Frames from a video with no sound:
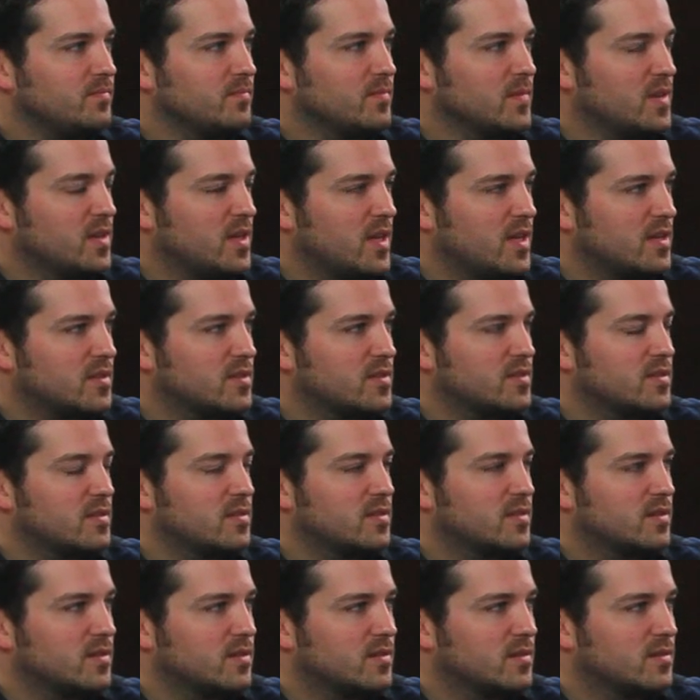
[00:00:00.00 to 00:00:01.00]

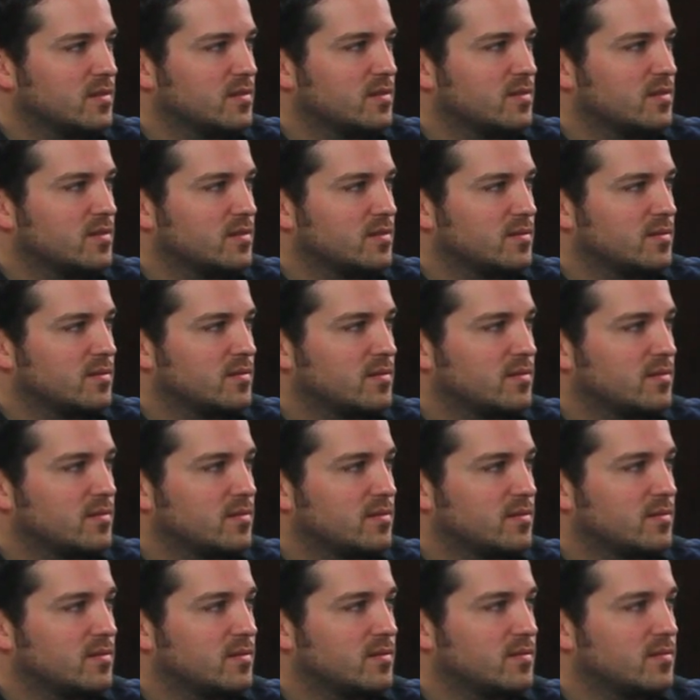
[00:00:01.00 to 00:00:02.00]

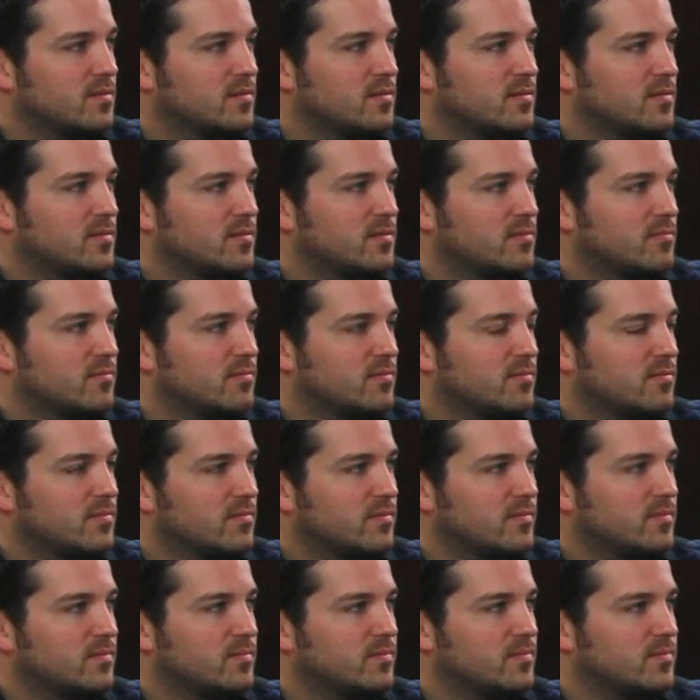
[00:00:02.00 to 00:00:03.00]

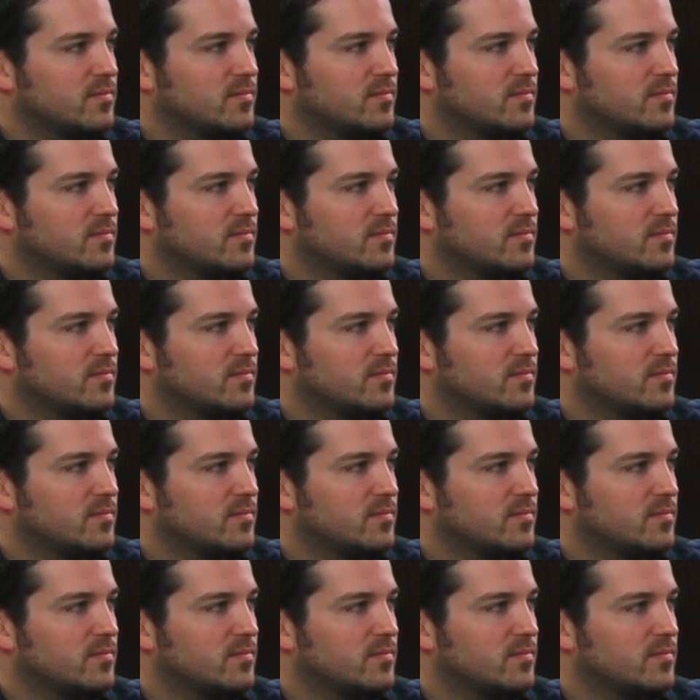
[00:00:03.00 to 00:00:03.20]
(not speaking)